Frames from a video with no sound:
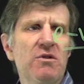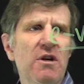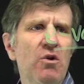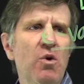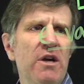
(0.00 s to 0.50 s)
The
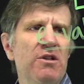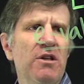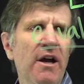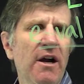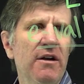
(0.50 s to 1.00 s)
equation
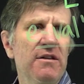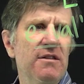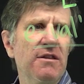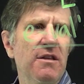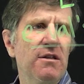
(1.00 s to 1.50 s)
there is
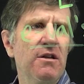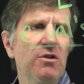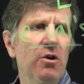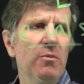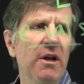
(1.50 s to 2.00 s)
that the
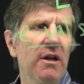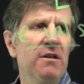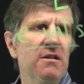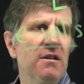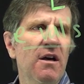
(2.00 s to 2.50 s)

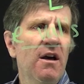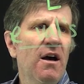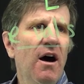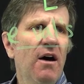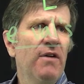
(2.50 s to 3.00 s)
determinant
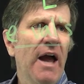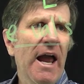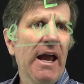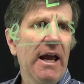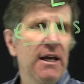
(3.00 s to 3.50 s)
of
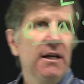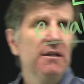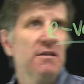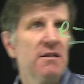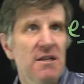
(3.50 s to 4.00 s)
A,
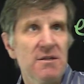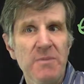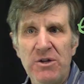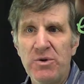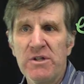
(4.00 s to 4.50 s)
this
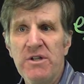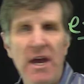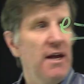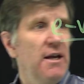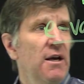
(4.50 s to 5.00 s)
matrix
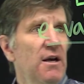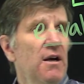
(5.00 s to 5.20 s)
A,